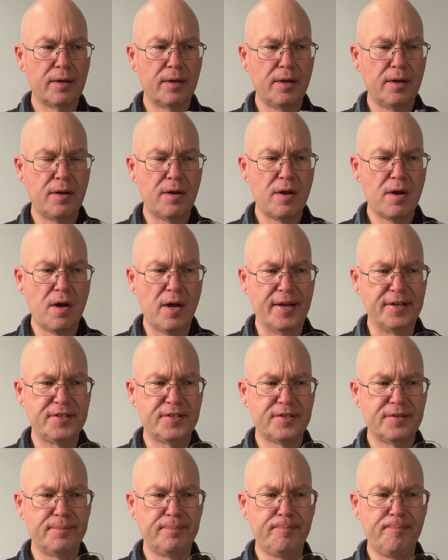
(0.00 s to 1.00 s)

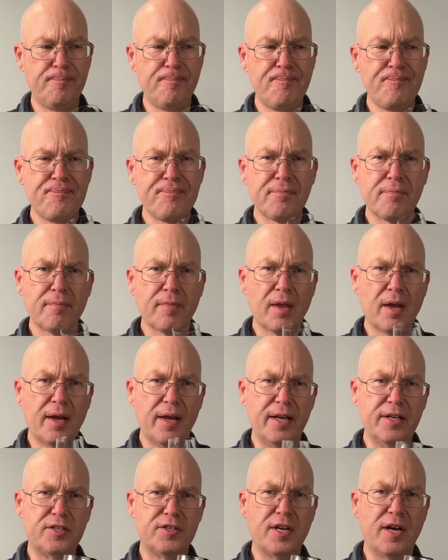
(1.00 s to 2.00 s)
Nice.
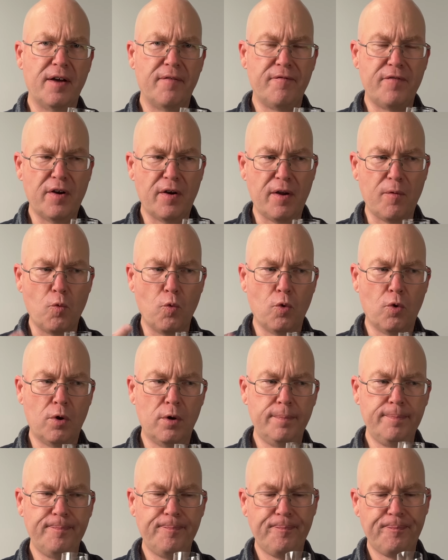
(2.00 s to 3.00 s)
It's very
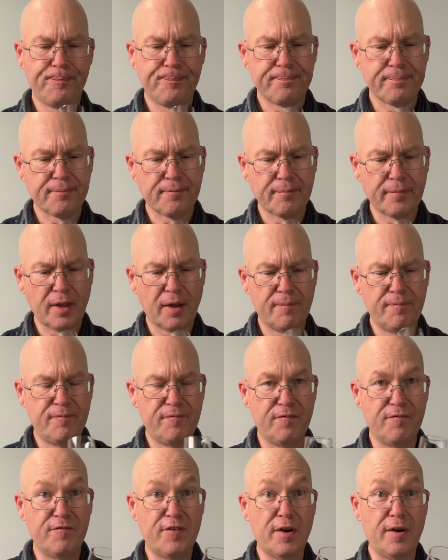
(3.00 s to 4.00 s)
warm,
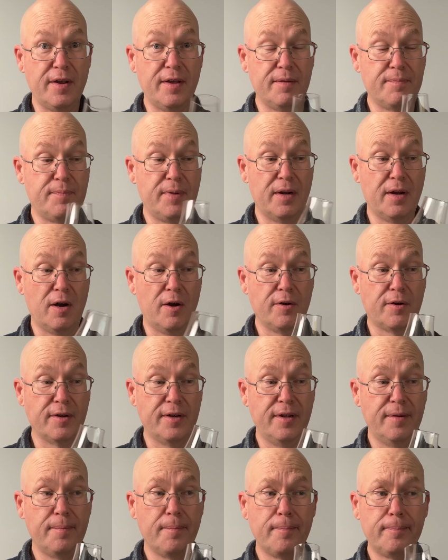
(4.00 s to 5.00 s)
a bit of oak
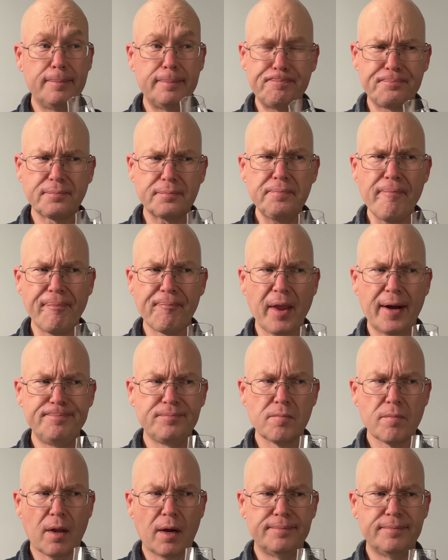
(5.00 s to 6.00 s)
in it.
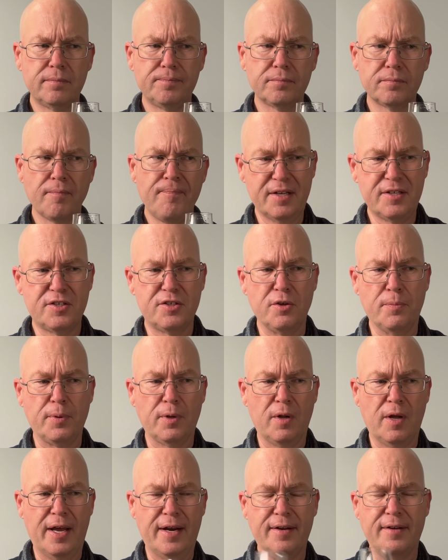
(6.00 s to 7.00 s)
It's super
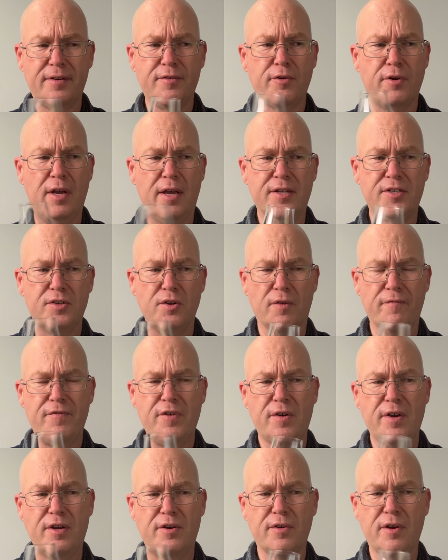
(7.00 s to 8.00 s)
light and creamy. It's not
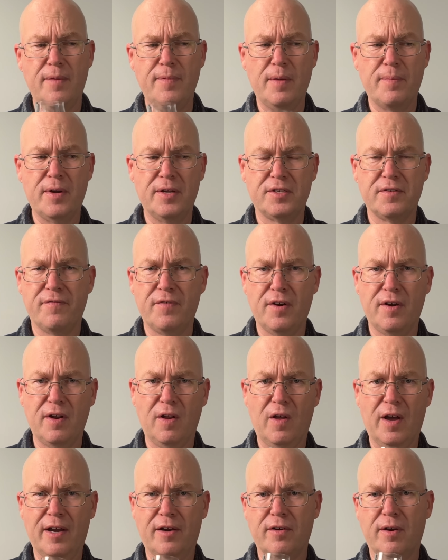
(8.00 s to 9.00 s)
very creamy, but it's a very
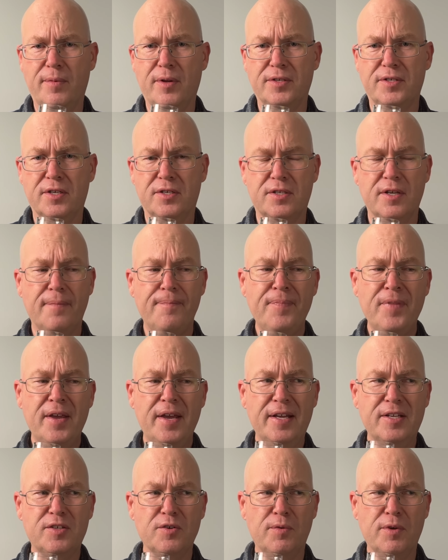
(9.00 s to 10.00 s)
light creaminess.
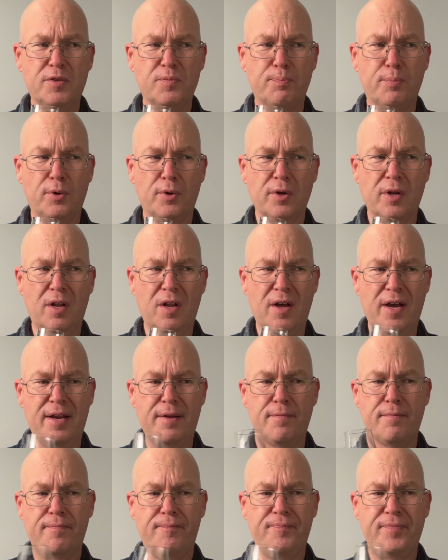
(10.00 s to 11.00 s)
It's
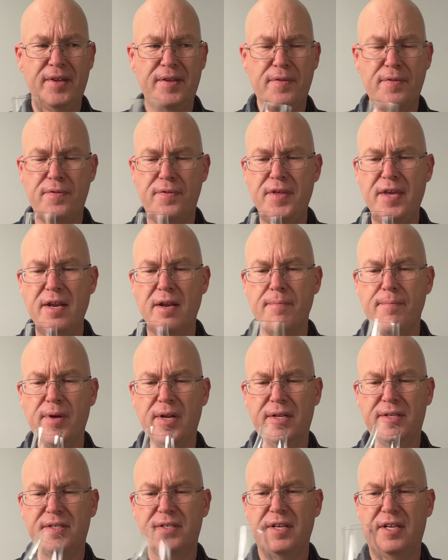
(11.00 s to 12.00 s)
borderline thin,
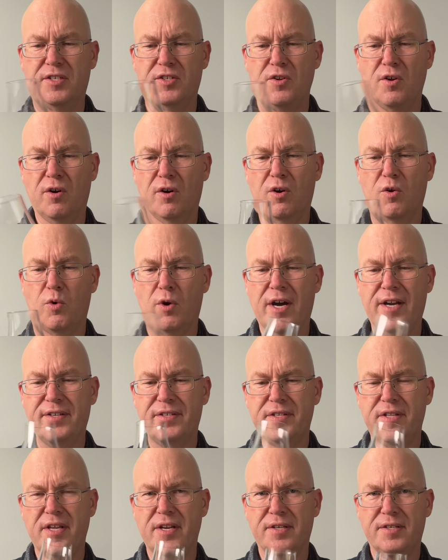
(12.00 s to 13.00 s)
but it's not quite
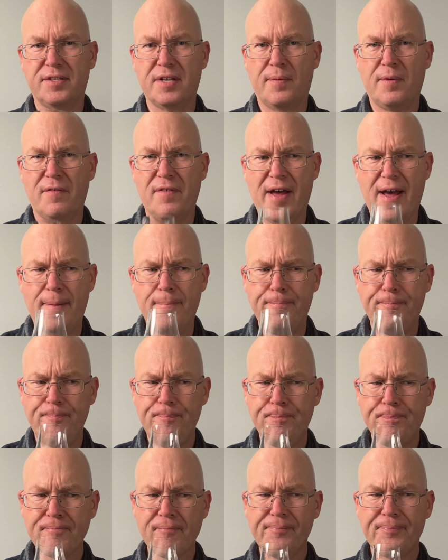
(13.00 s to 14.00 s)
as thin as some I've had.
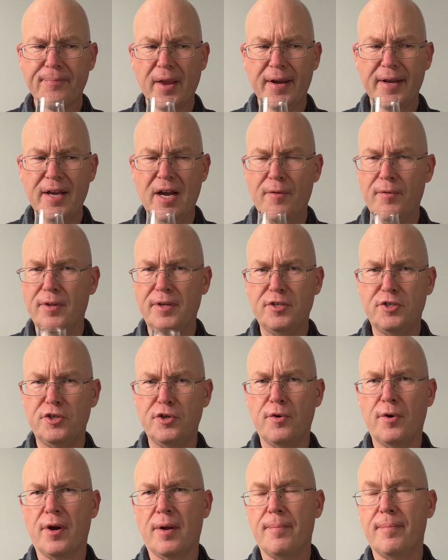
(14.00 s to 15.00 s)
Can't really
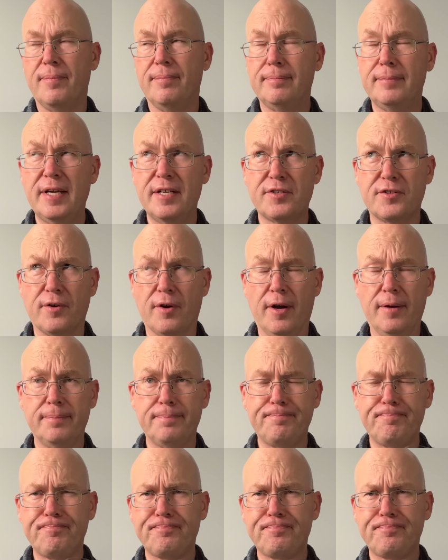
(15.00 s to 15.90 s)
chew on it. That's all right.